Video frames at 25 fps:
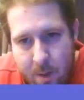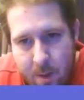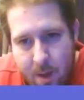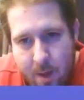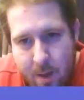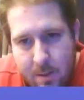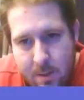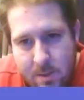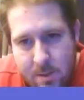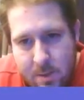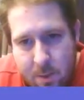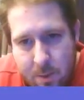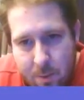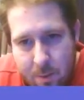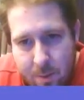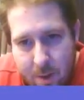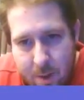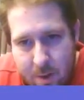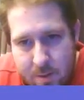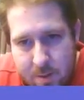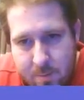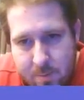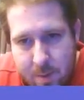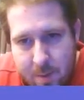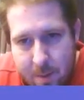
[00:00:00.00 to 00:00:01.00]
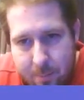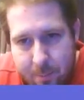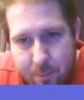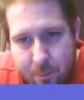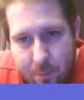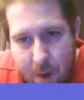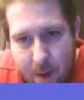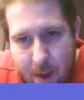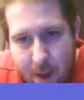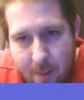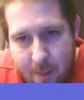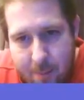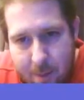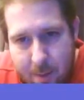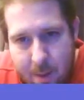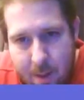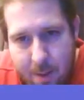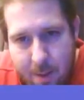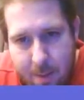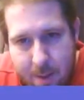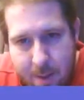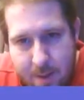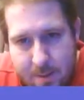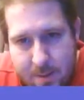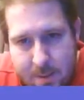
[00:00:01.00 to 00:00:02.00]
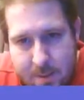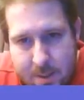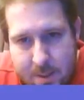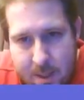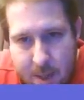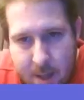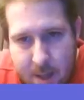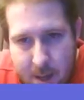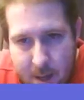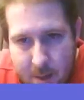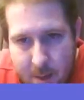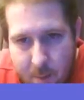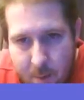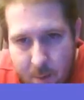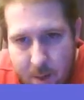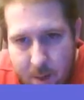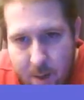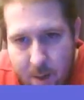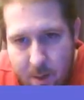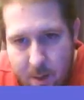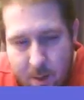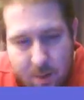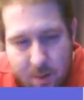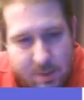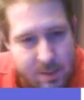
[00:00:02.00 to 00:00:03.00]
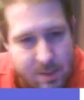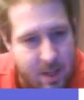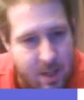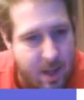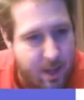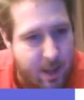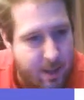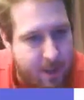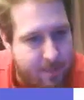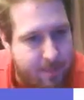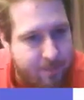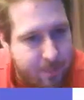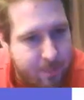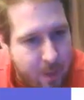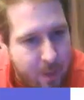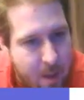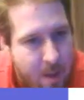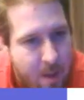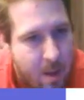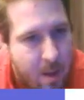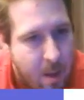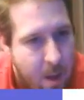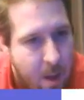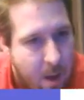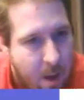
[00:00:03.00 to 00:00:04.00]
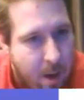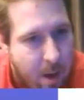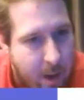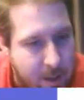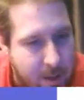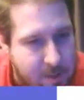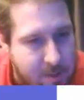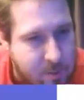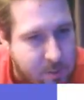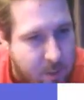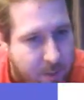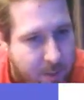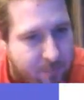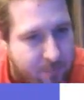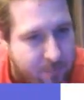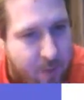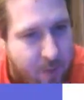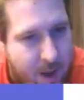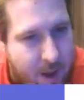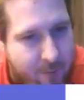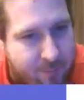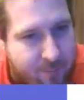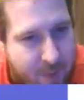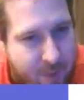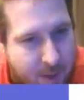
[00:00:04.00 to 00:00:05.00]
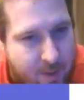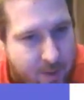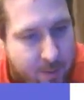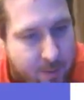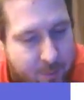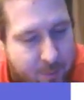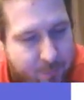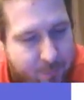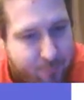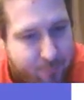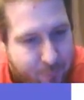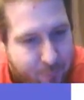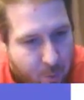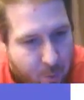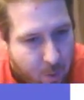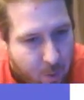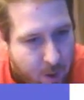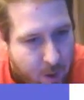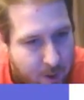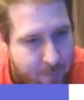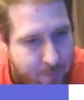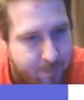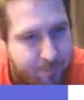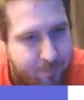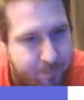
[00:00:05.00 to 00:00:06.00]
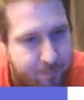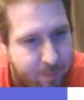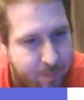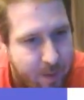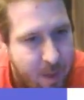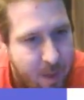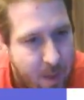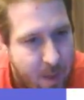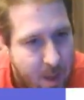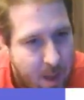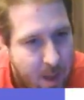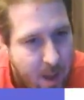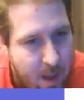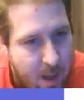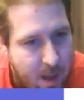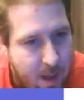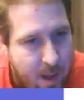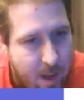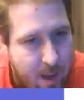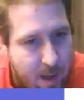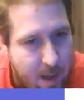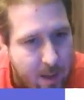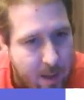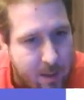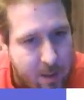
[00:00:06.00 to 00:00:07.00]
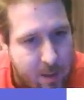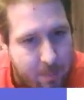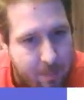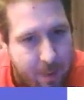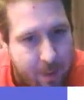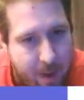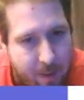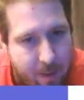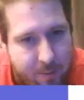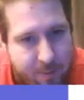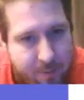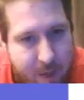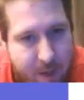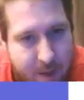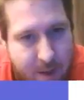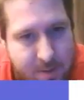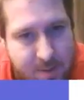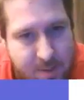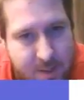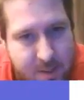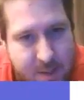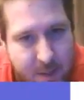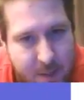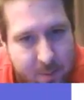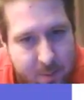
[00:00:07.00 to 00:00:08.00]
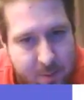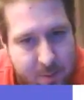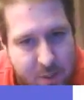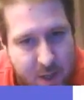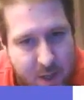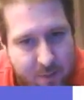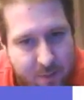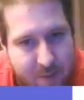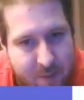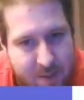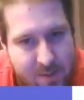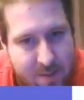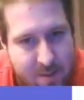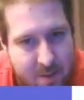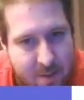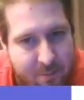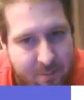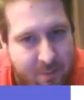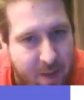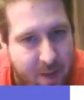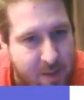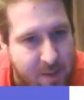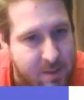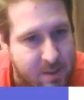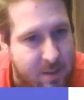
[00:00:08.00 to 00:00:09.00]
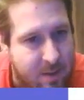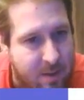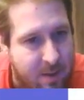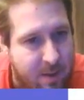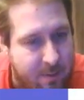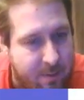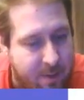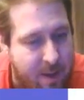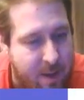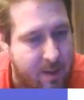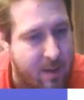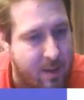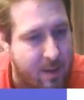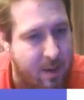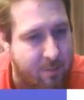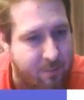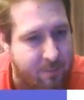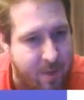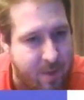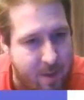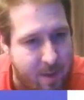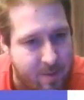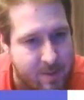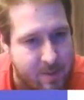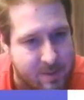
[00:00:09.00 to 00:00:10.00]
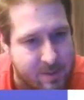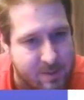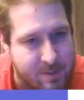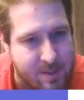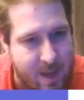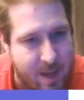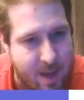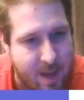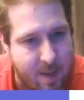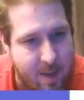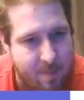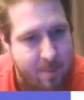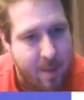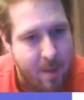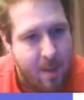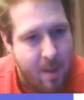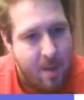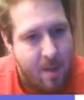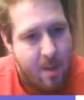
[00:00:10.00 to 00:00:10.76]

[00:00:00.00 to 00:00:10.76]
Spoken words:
Okay, so there's my parabola. That's kind of what it looks like. All right, so I've graphed that. Number 4, Compare the values of the table g of x and f of x. Identify the same.